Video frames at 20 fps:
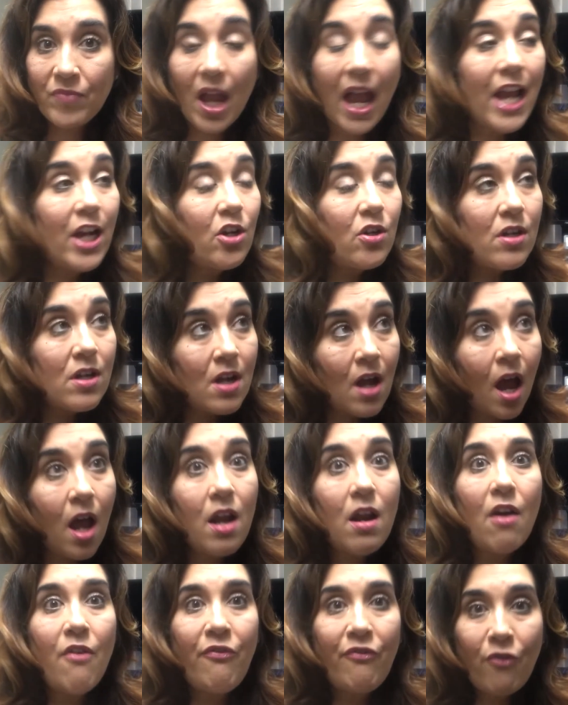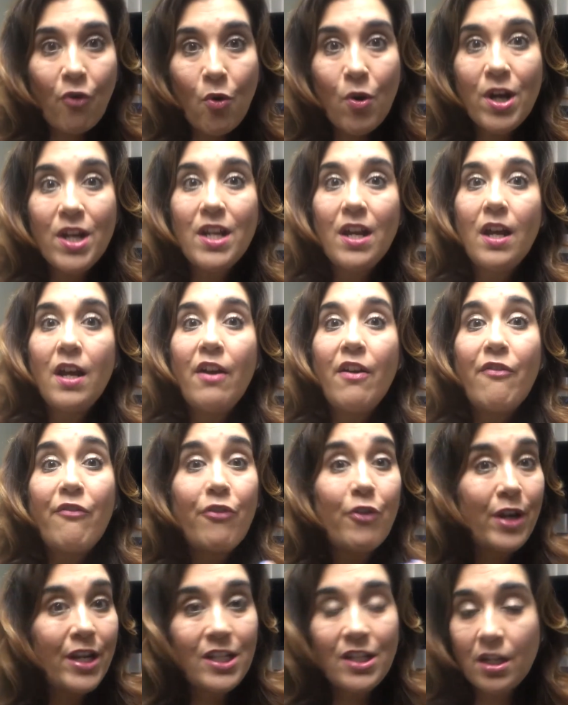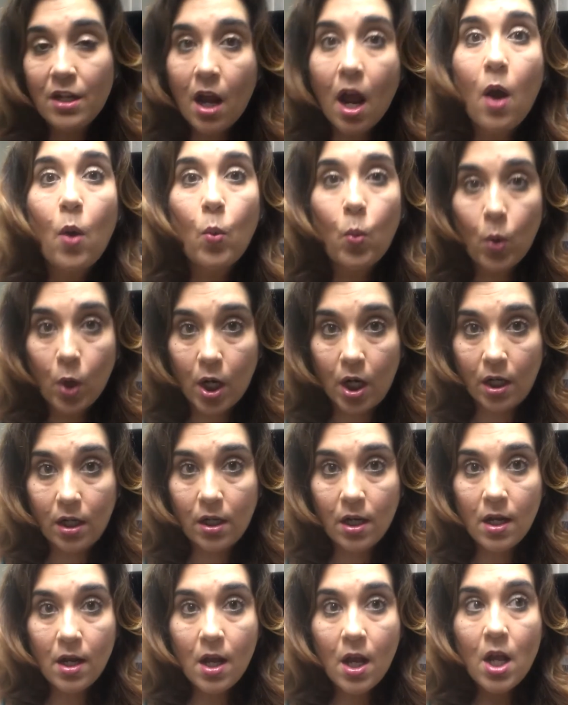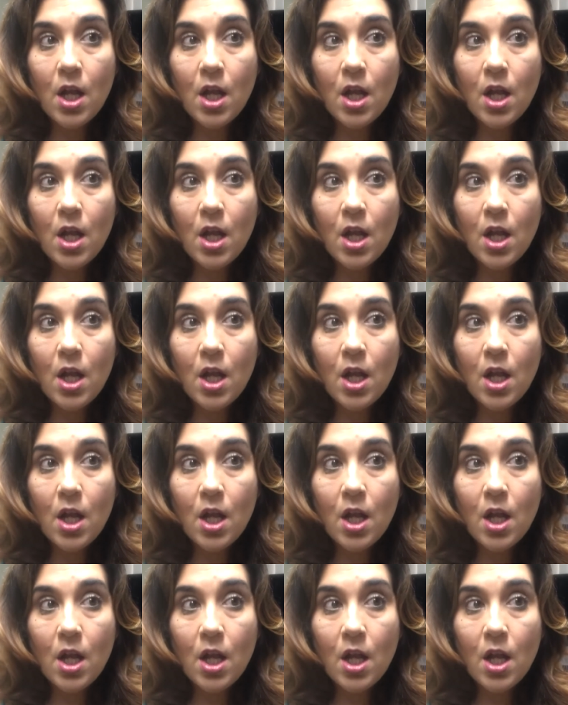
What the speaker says: I could not afford for it to not work.